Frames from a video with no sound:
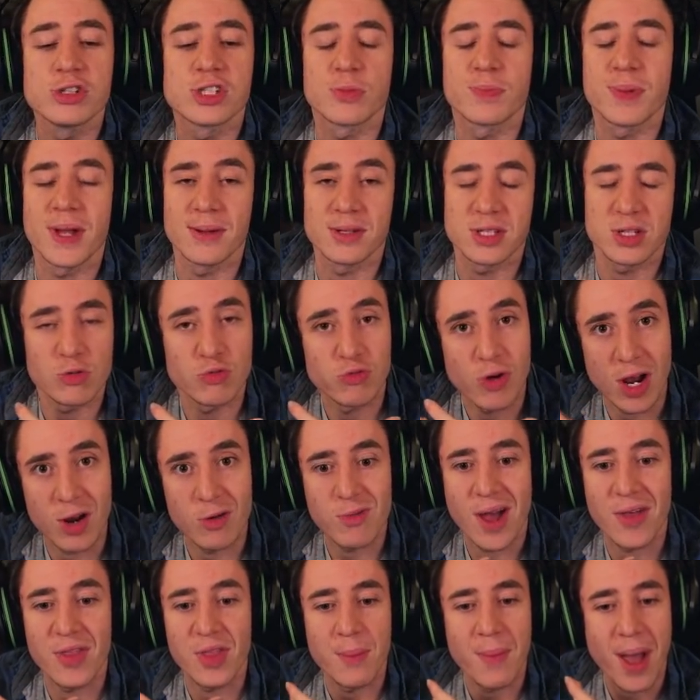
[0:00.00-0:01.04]
to being able to run
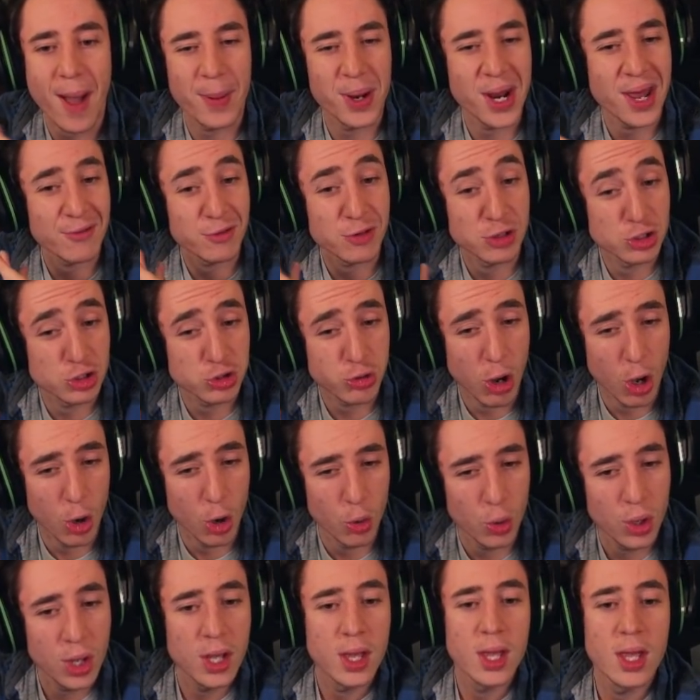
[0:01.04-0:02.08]
around the map and have
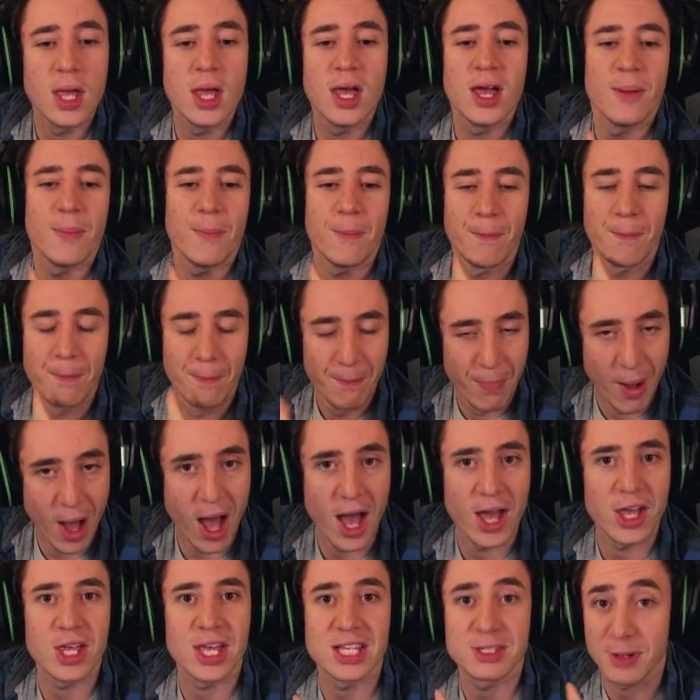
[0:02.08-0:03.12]
control,
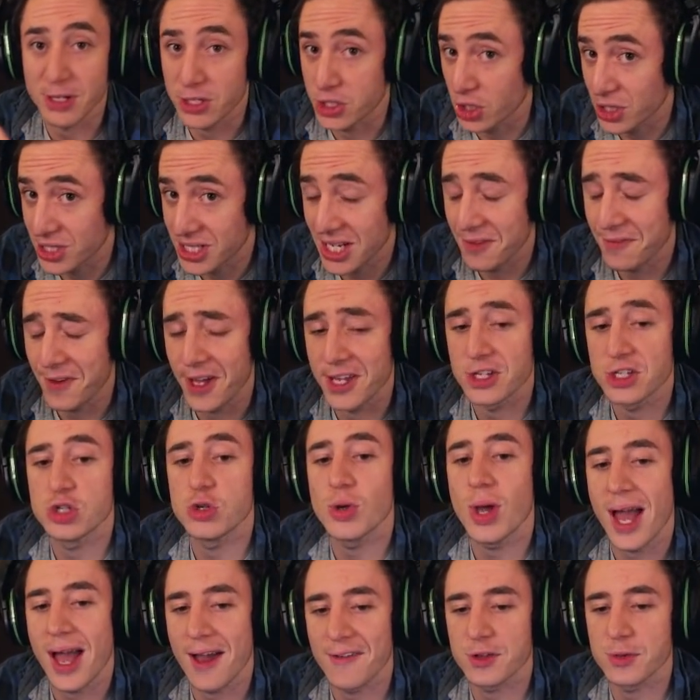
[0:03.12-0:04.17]
but especially on defense, you
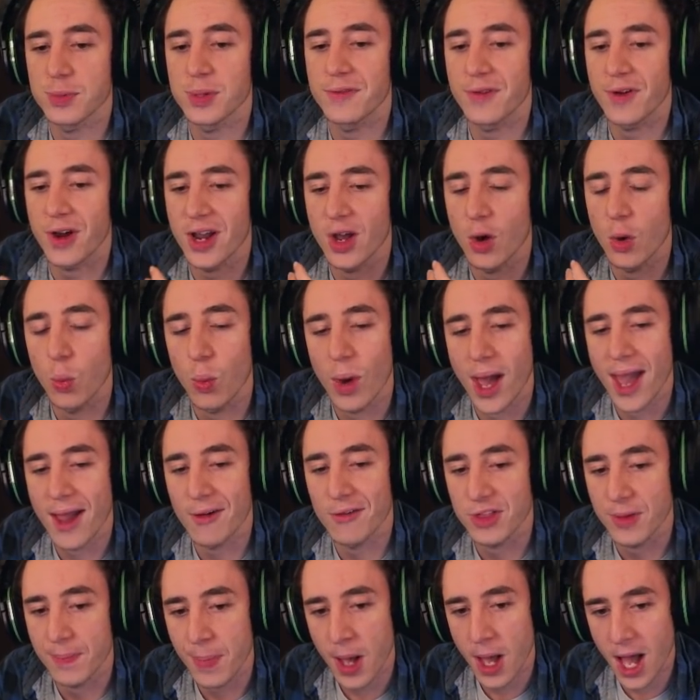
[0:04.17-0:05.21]
have to be very aware of
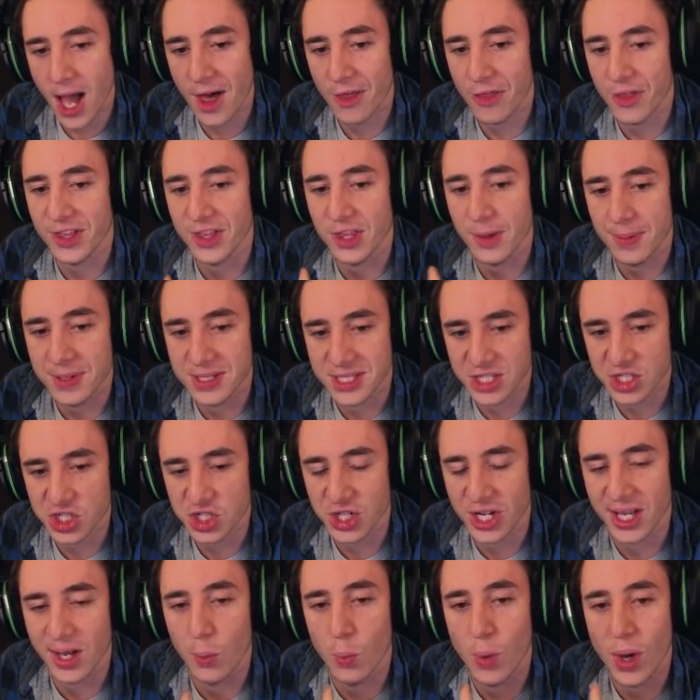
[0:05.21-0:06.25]
the pathing, the
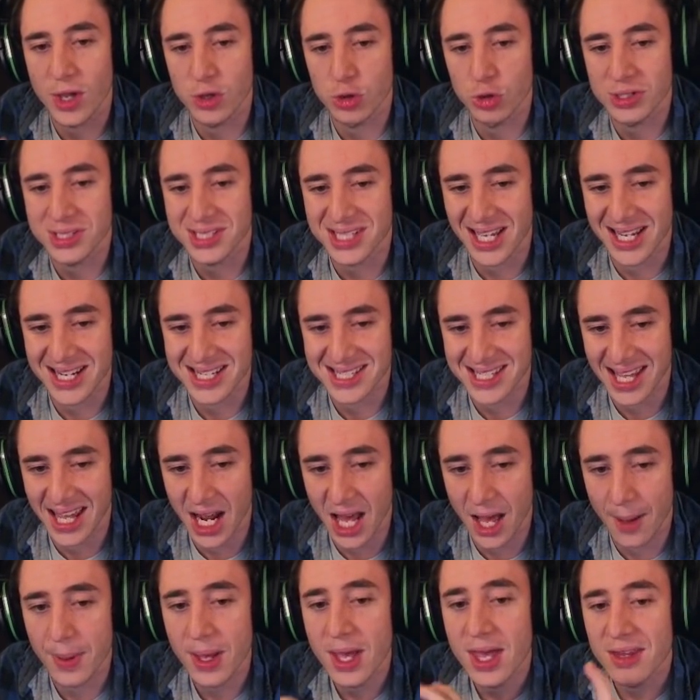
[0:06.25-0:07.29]
positioning, and where you're deciding to set
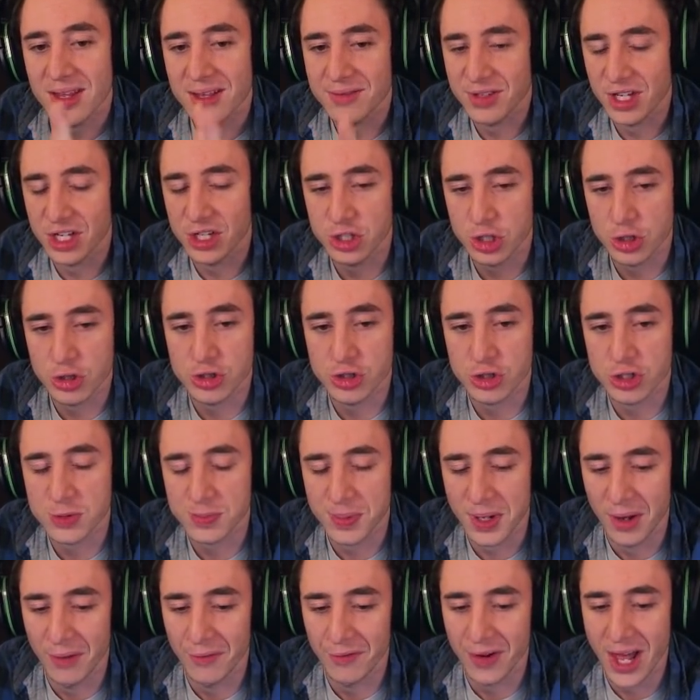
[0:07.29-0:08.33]
up. They've done a 2-2
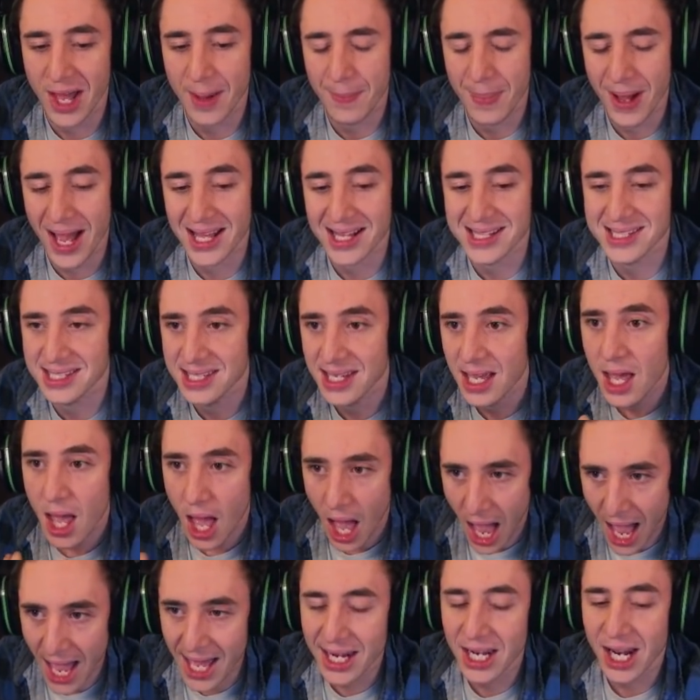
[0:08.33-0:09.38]
split on flight paths.
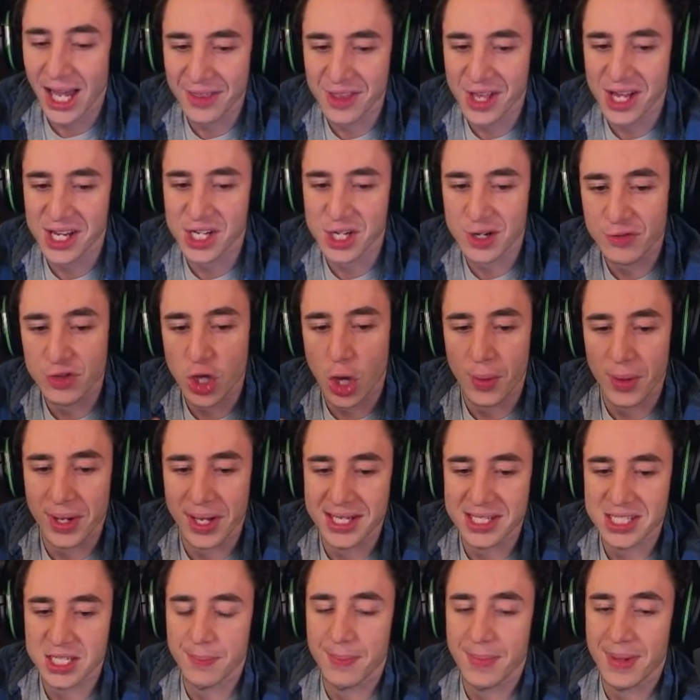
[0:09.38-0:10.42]
I like the idea of going
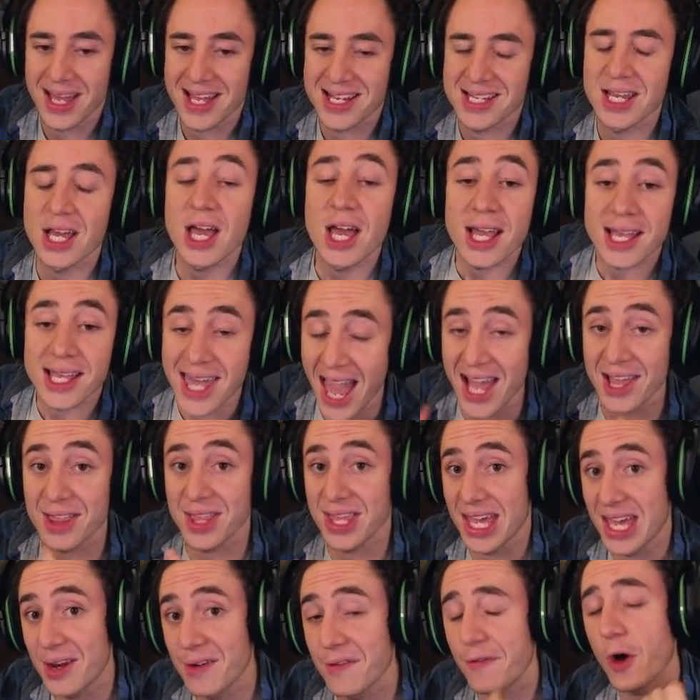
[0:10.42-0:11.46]
into mid, getting the
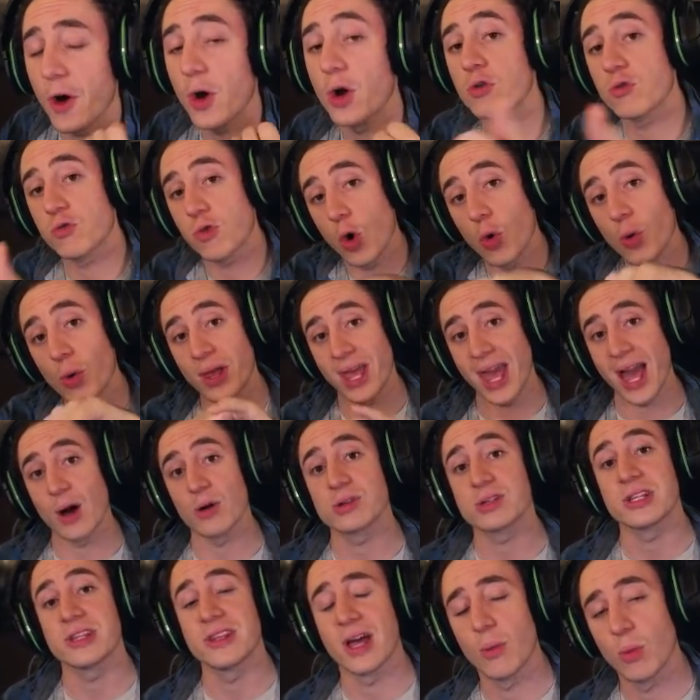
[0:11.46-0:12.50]
info, and rolling out
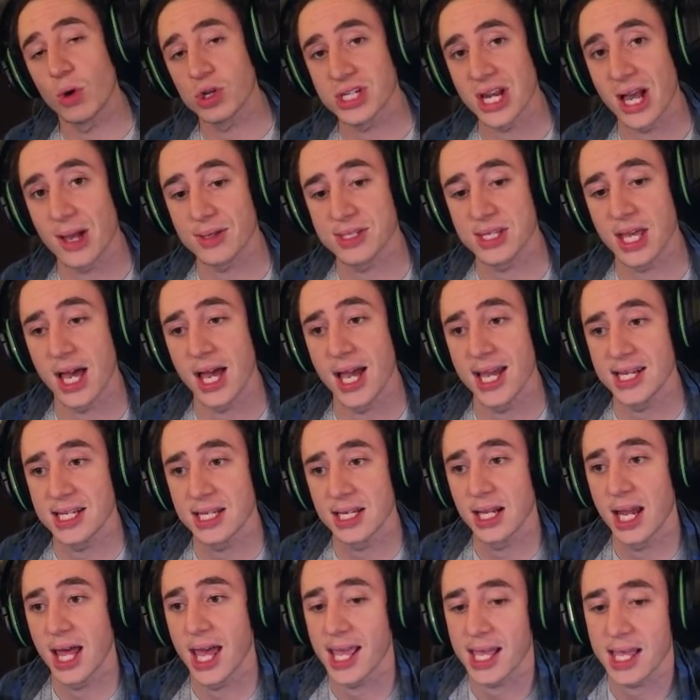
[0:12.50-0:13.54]
to then watch outside.
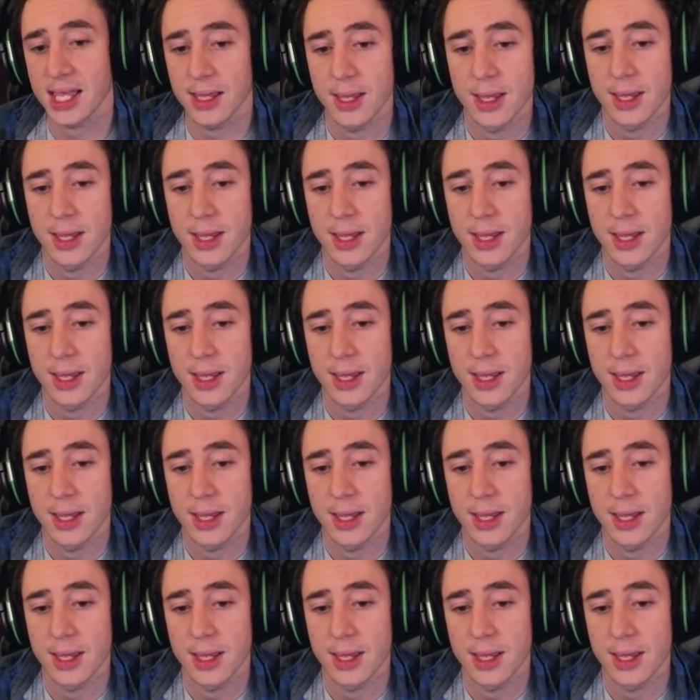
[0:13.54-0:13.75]
Like,